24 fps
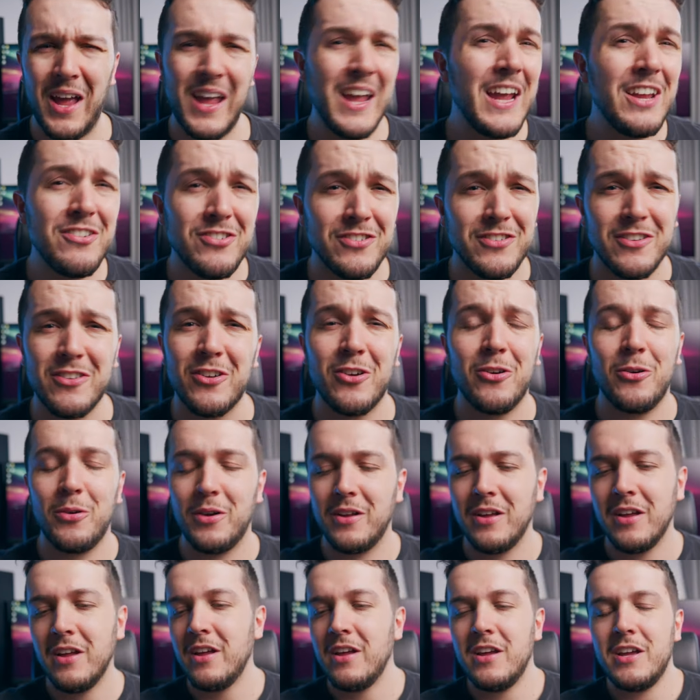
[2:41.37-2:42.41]
ages ago.
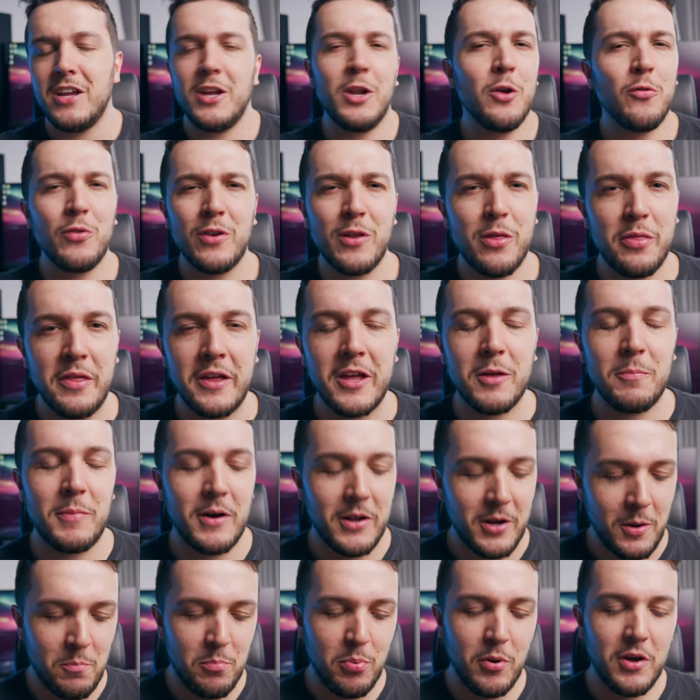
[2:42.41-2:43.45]
It, you don't really think about it.